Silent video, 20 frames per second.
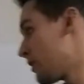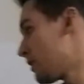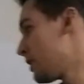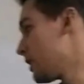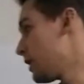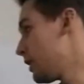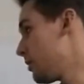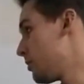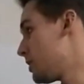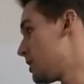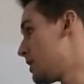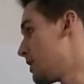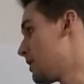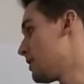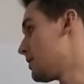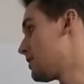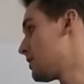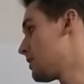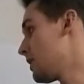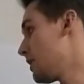The argument
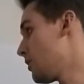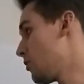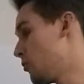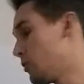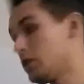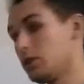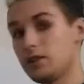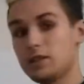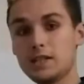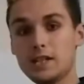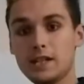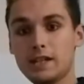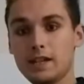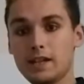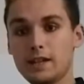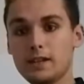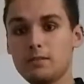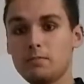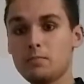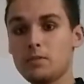is we're going to take a
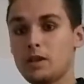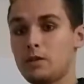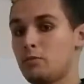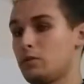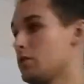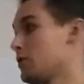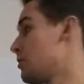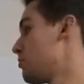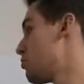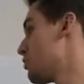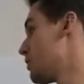and we're going to